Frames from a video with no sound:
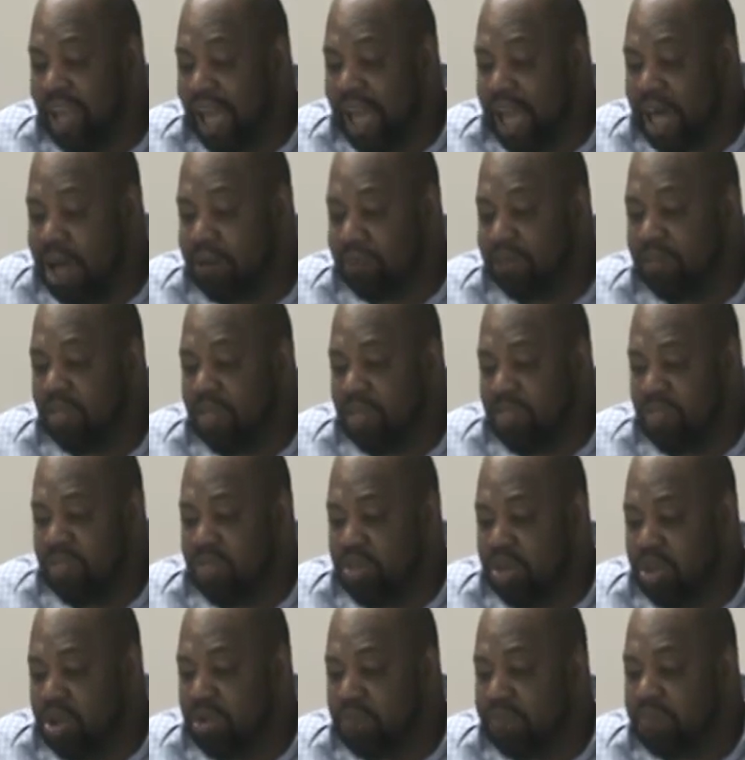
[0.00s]
count
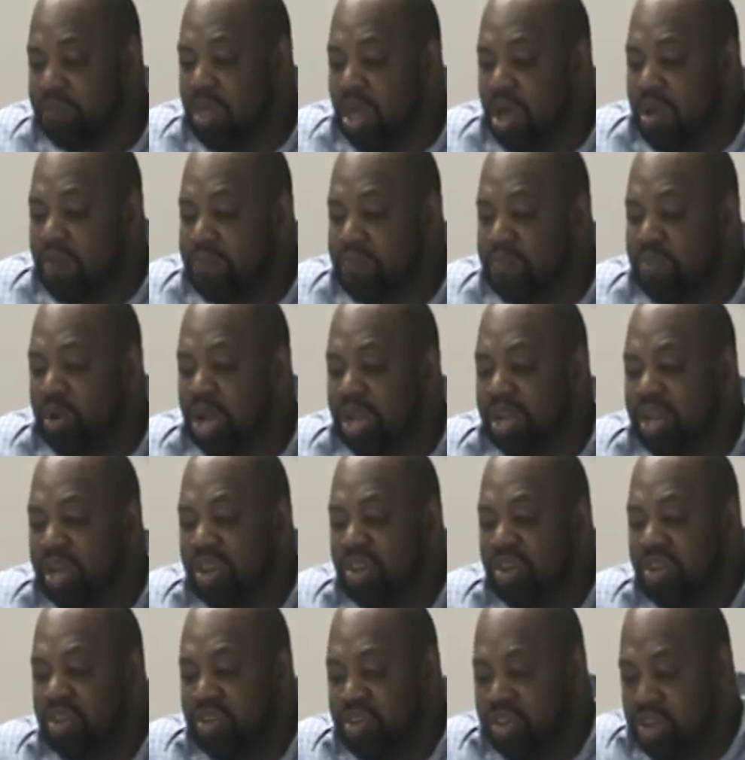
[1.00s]
them but
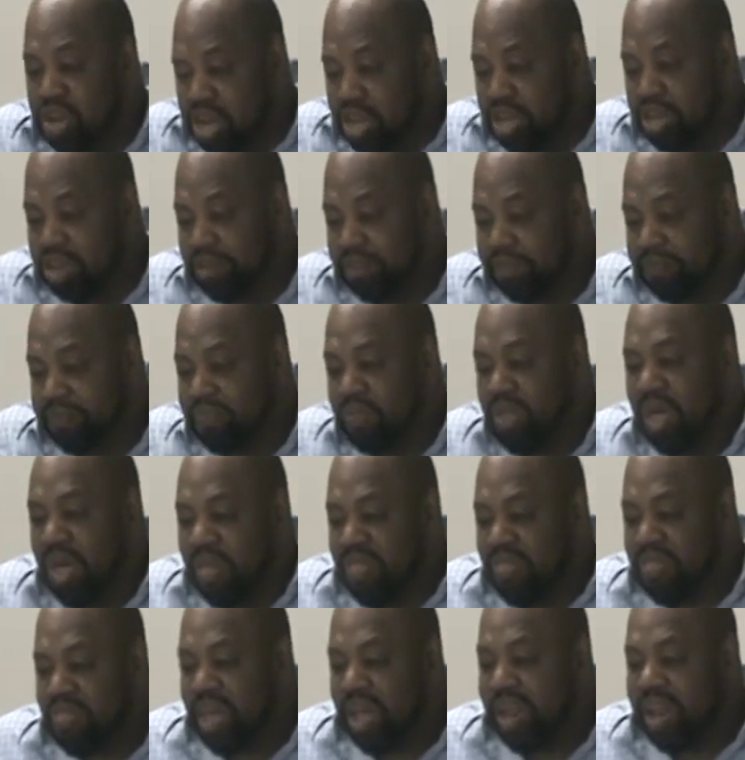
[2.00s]
done,
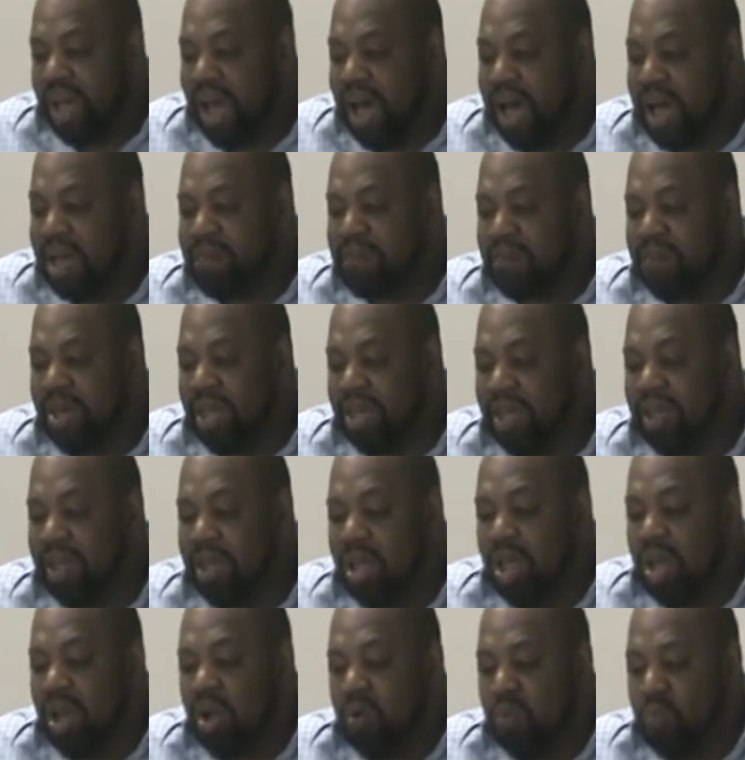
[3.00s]
that I may
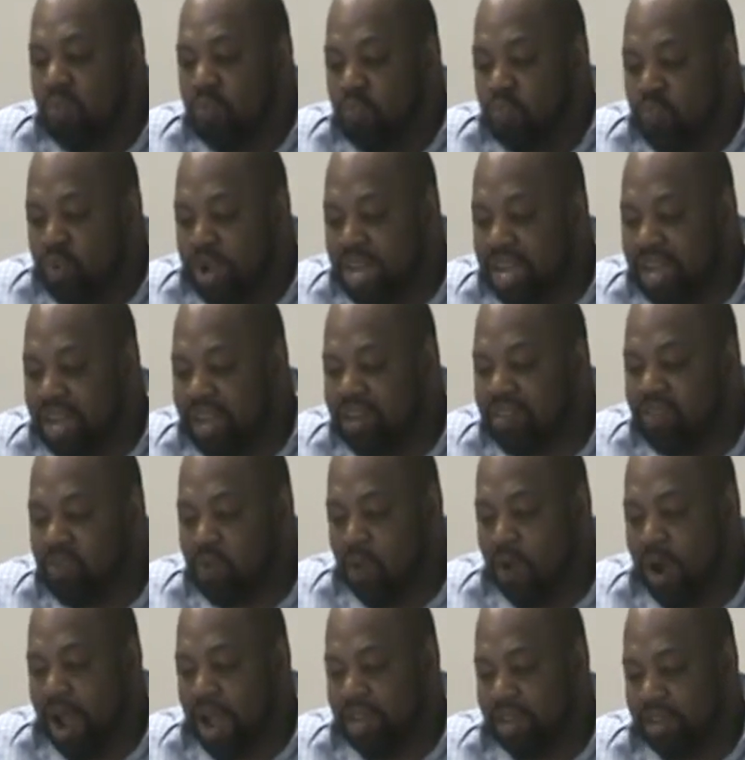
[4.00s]
win
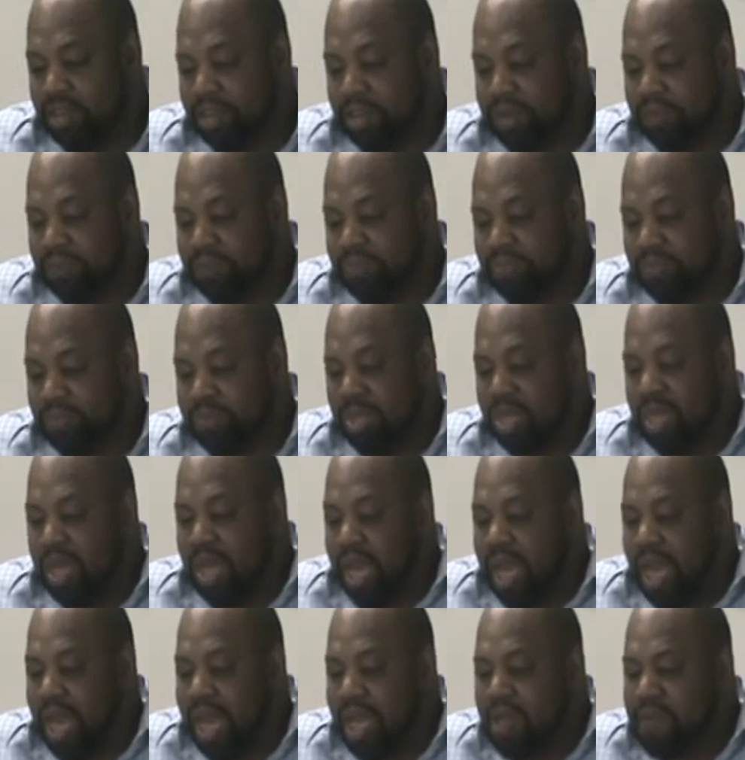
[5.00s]
Christ mm.
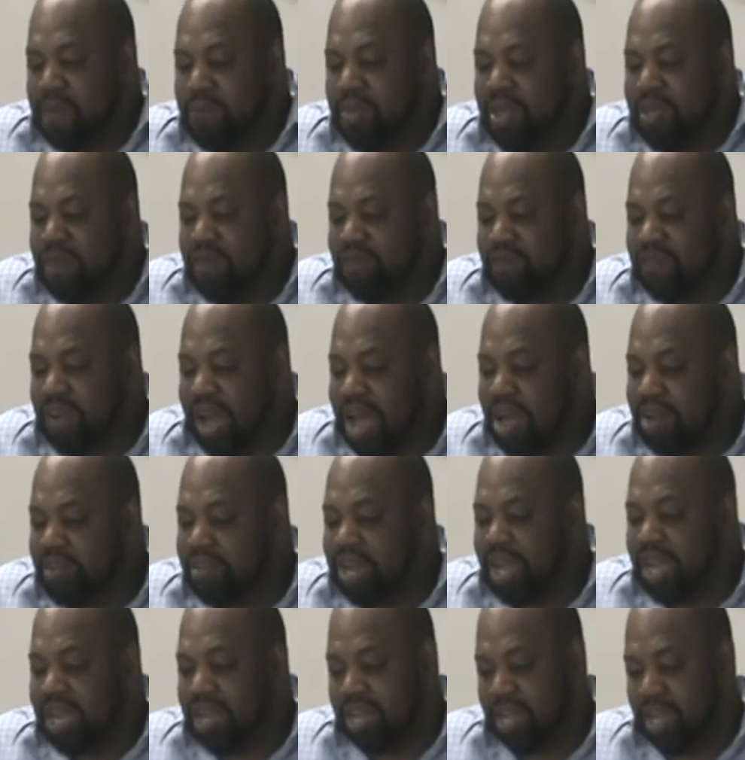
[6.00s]
and be found
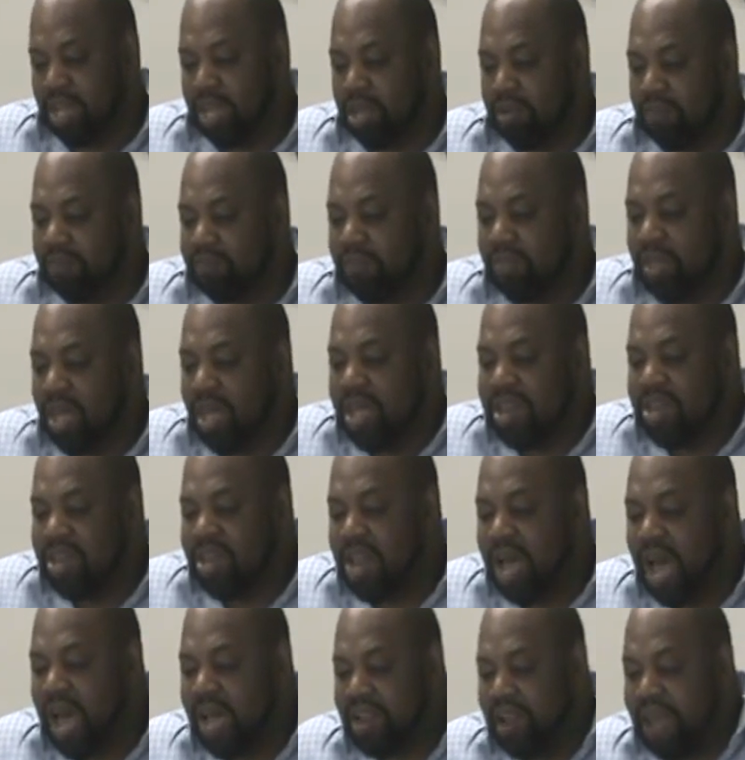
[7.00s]
in him,
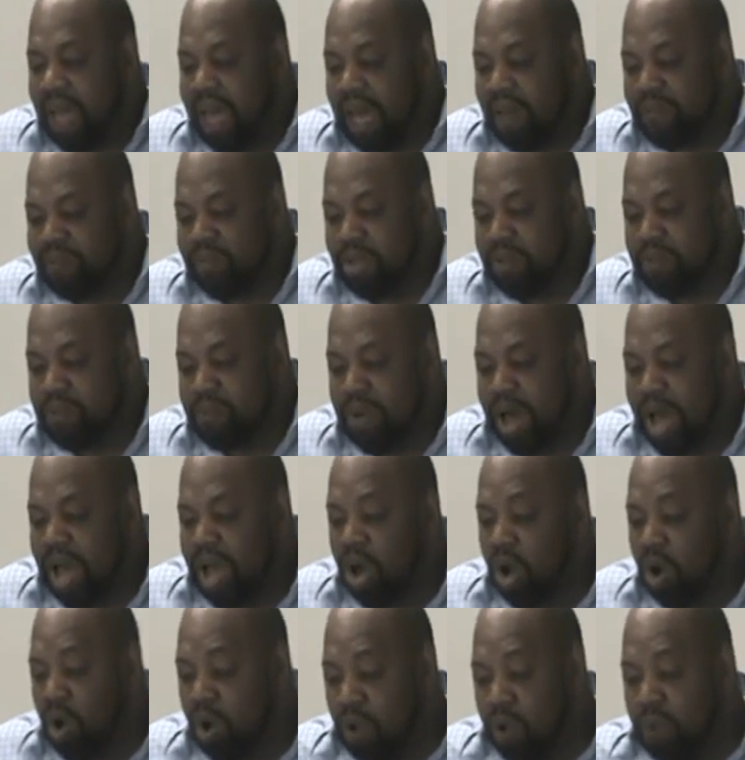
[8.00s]
not having my
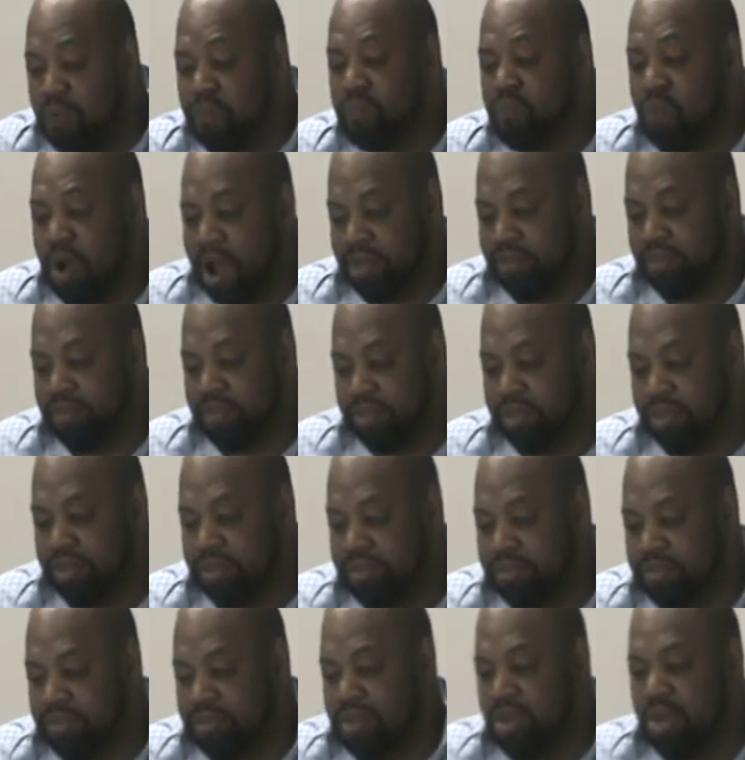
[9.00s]
own
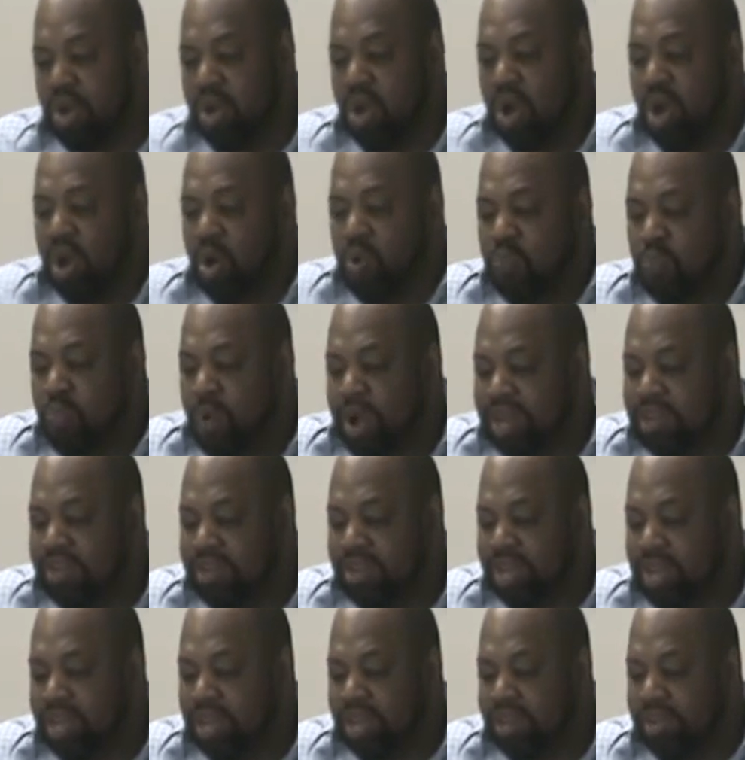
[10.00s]
righteousness, which
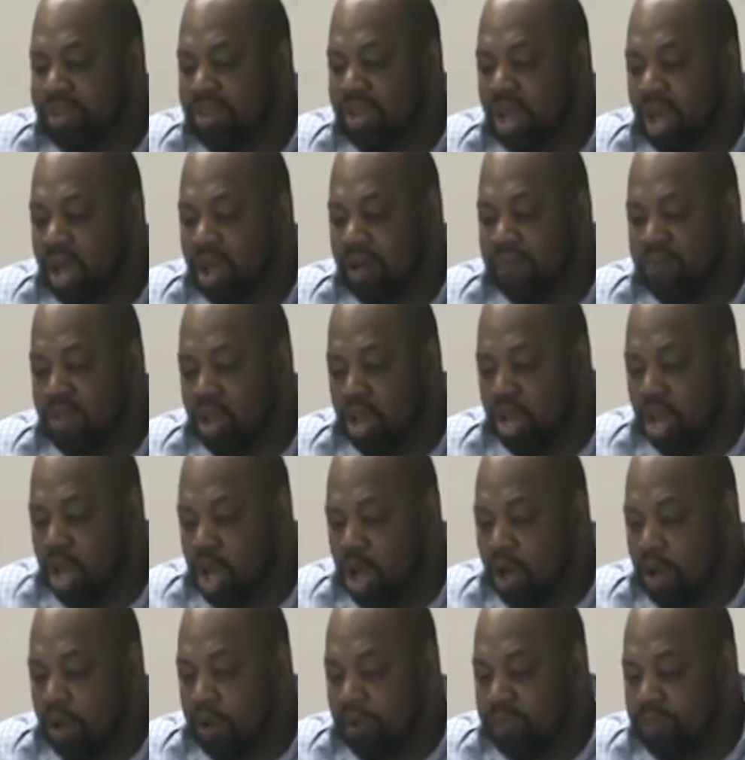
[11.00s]
is of the
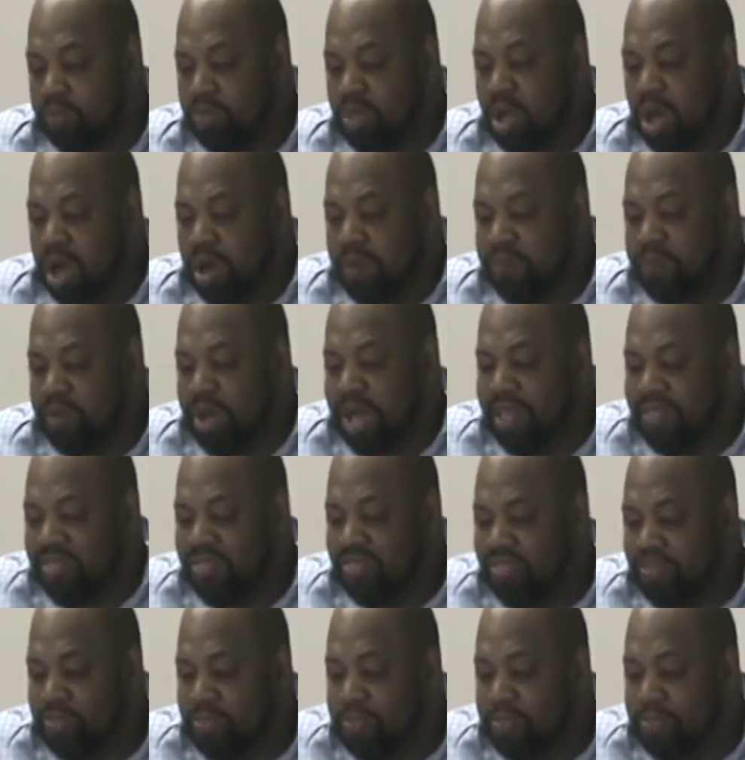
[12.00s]
law, but